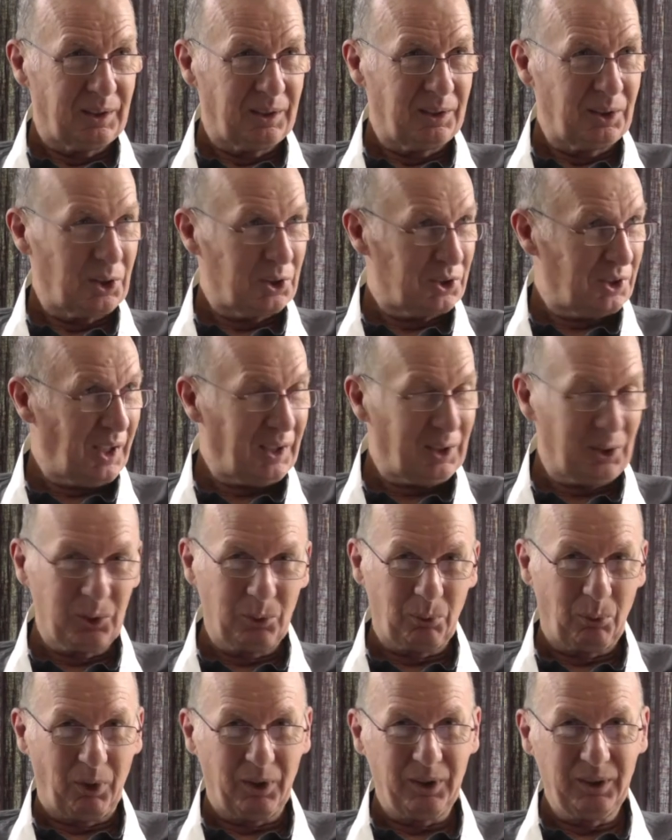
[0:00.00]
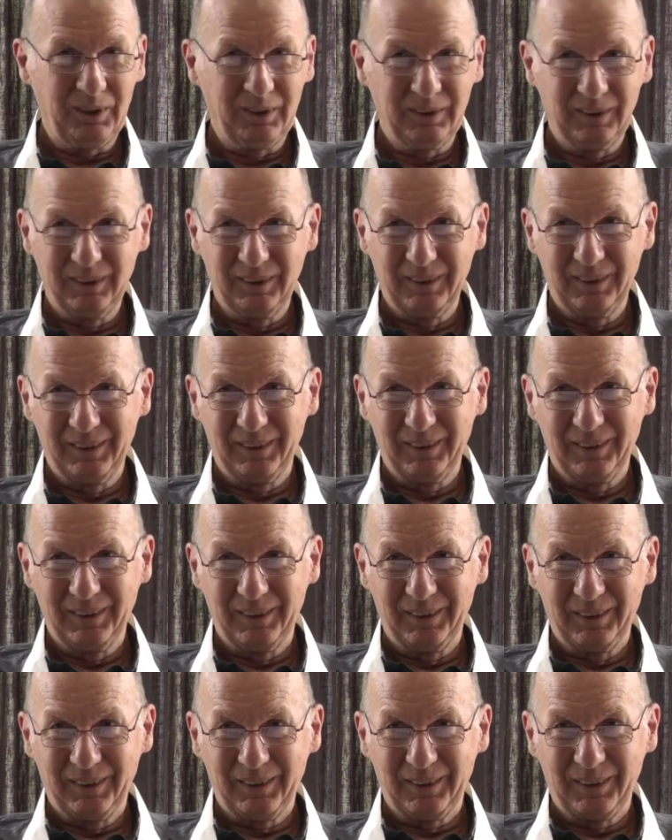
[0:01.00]
and the second one
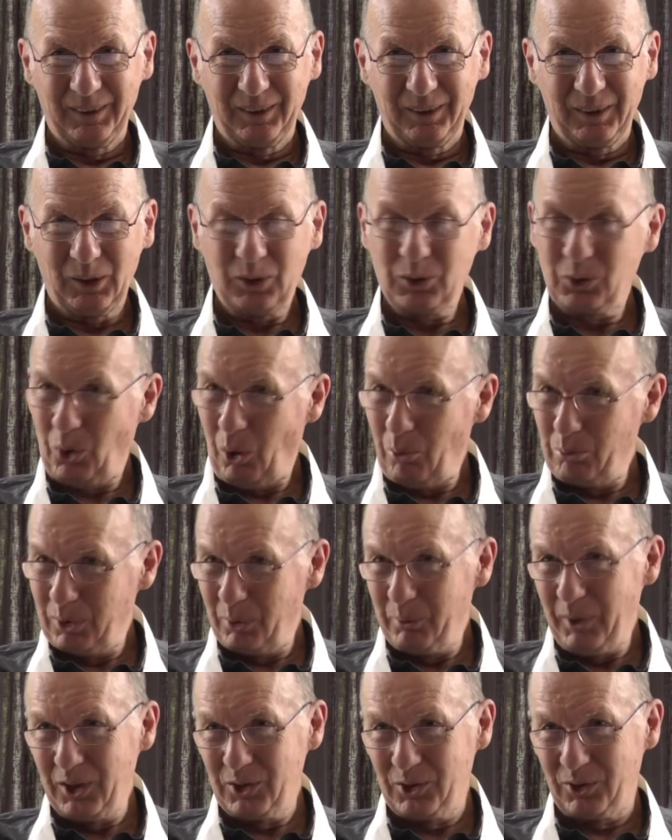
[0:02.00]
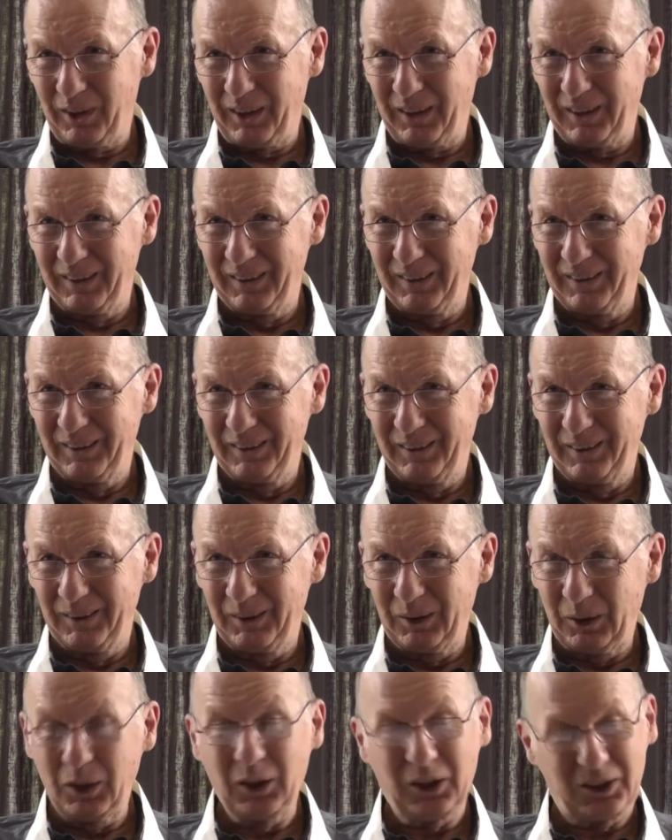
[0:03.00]
is complementary
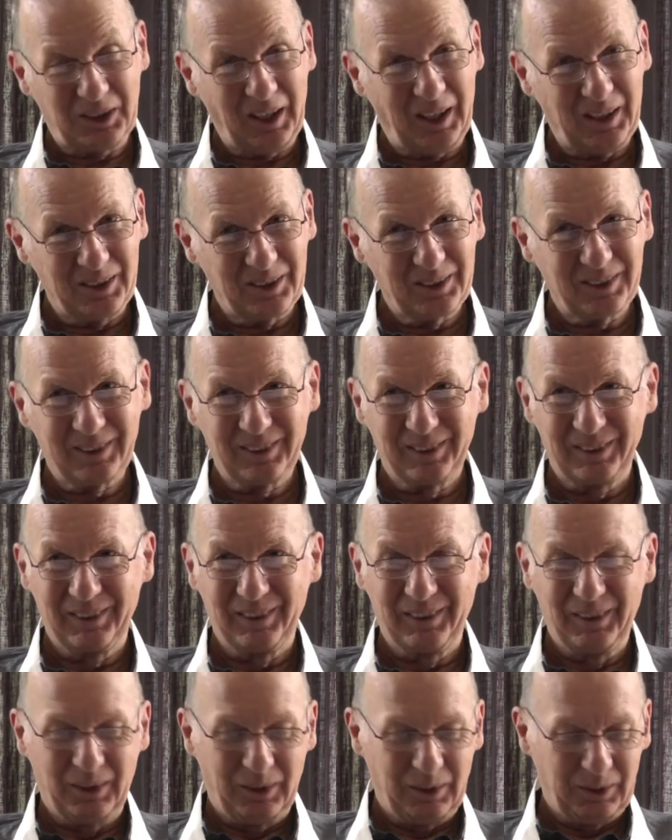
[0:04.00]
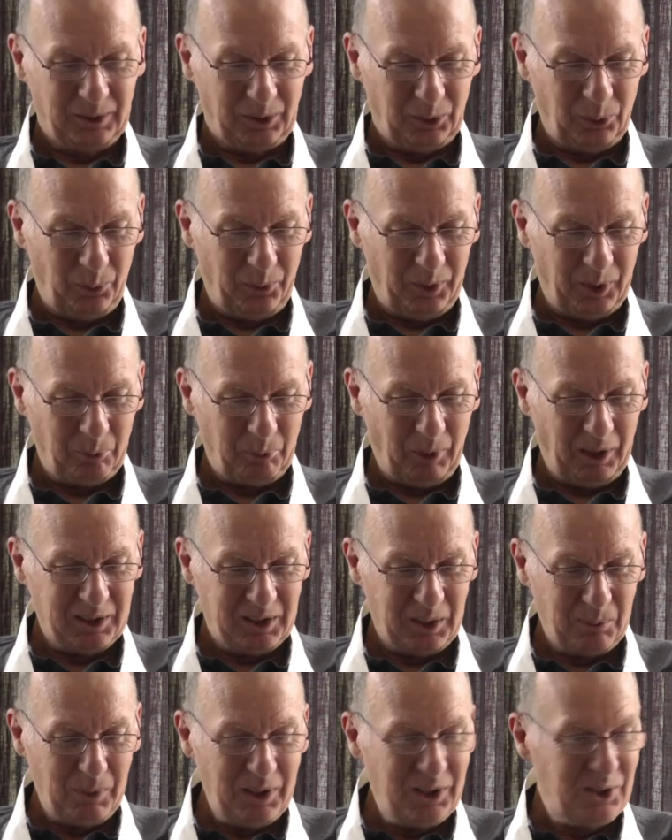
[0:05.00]
in a sense. I don't think
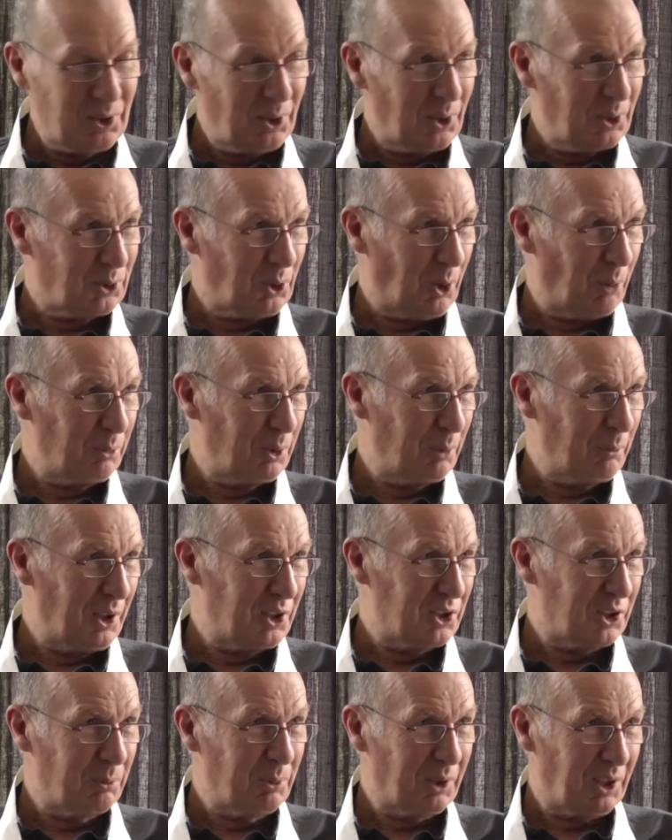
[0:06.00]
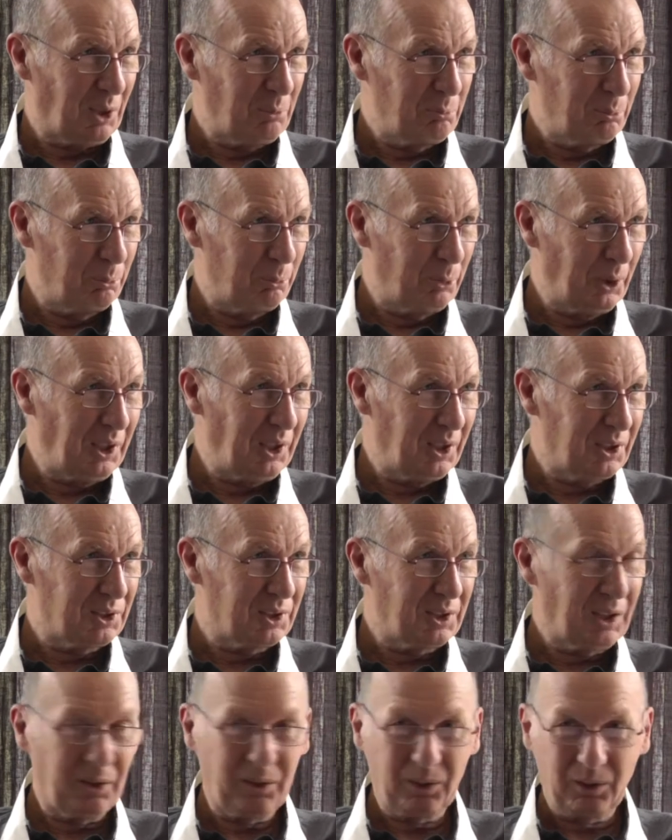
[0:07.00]
Bhante means it as complementary, but I'm bringing it
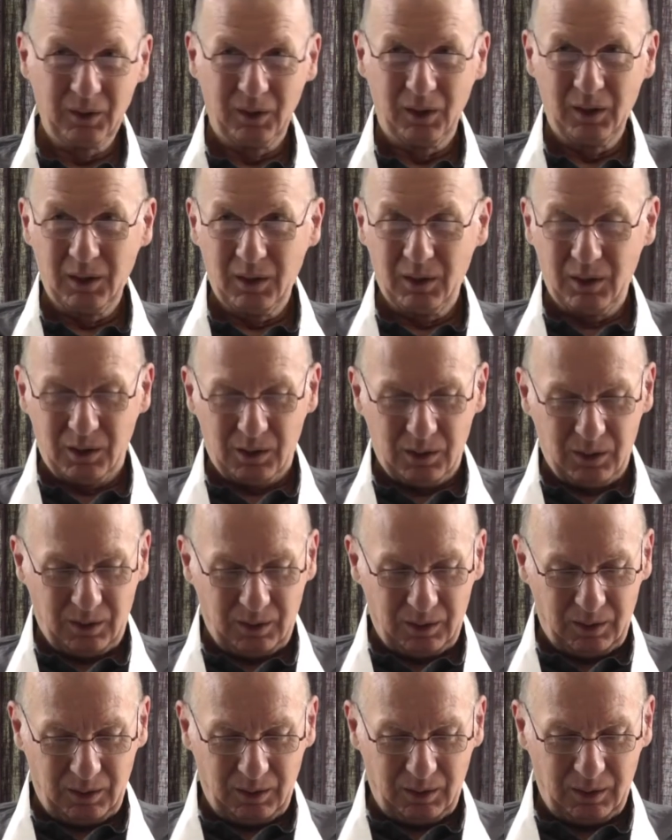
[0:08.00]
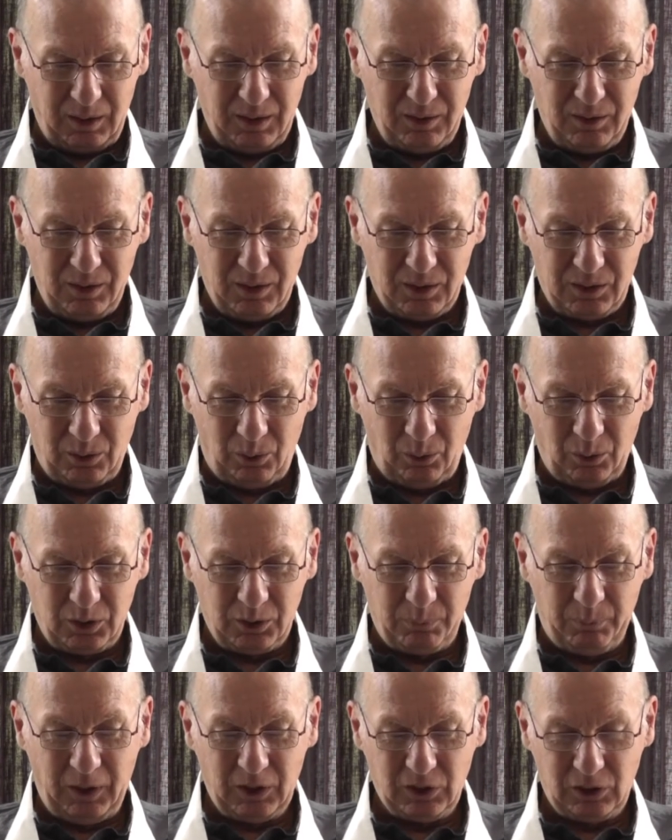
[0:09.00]
together uh, in this talk,
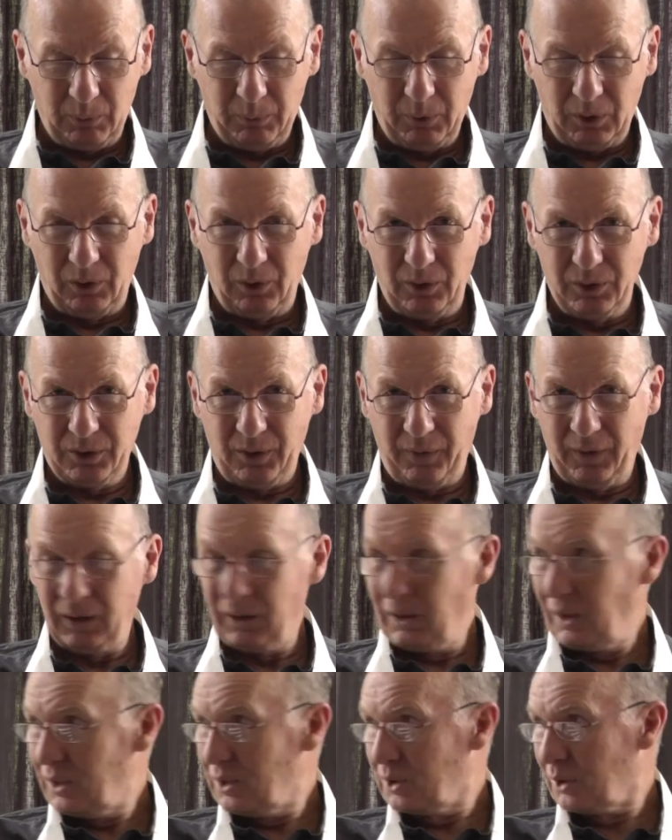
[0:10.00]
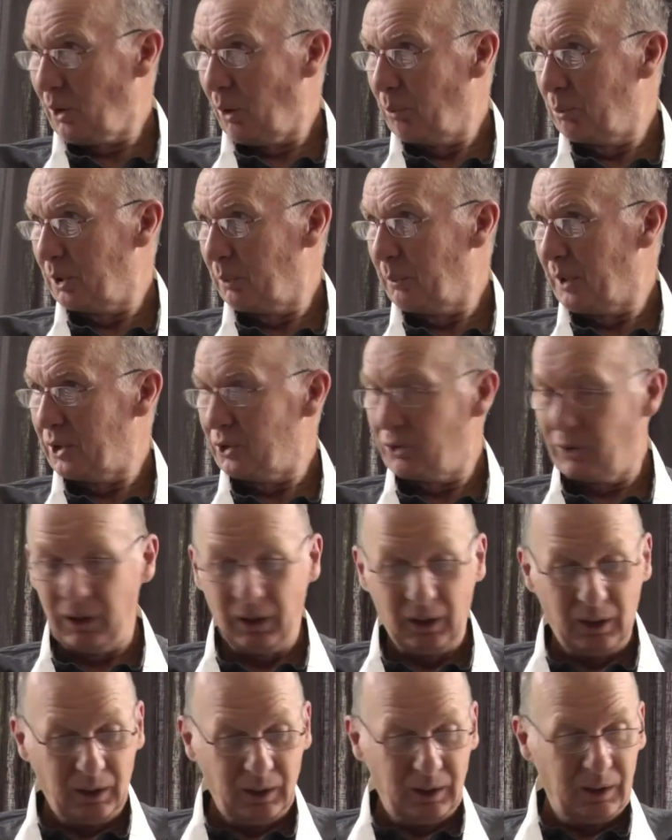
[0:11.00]
especially because I think it is
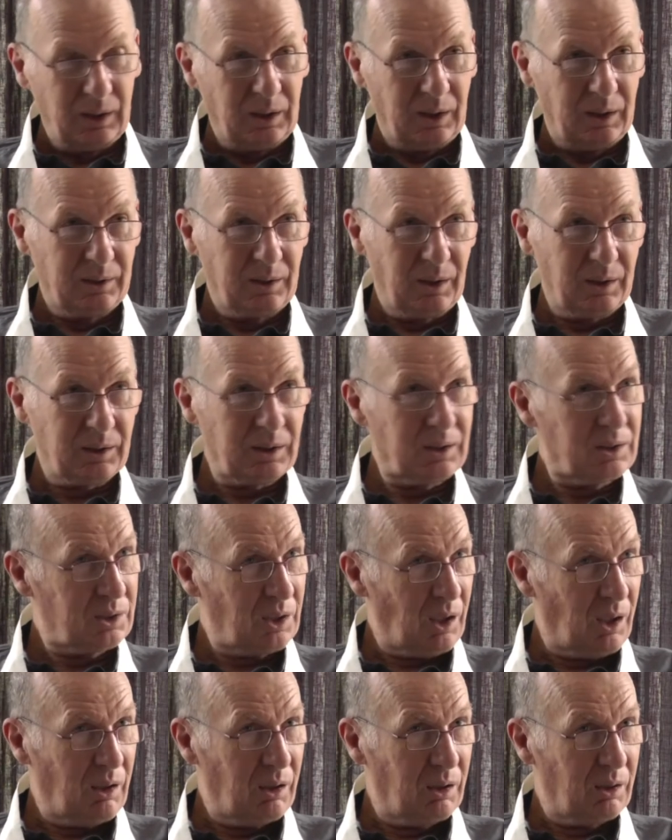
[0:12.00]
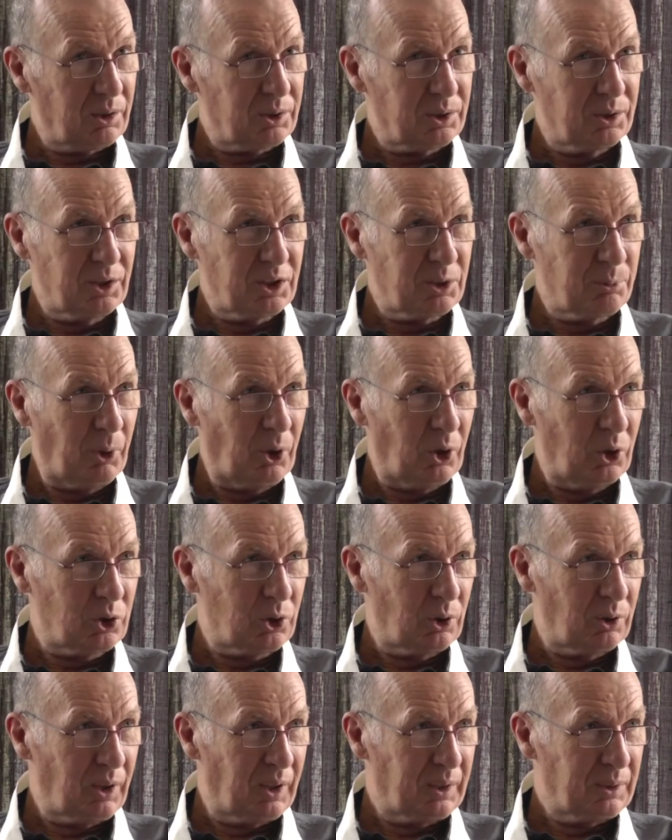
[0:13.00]
complementary, and that is art in the
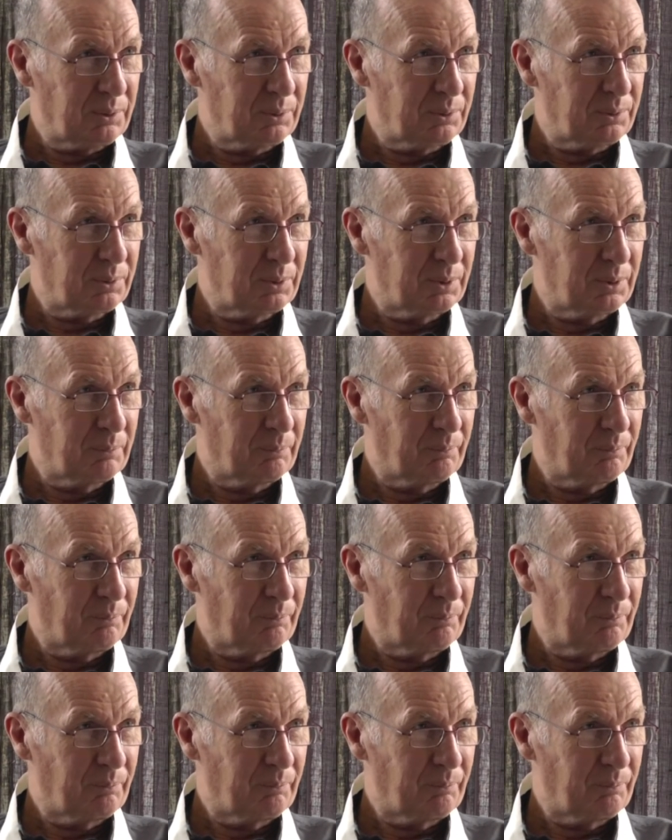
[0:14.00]
spiritual life.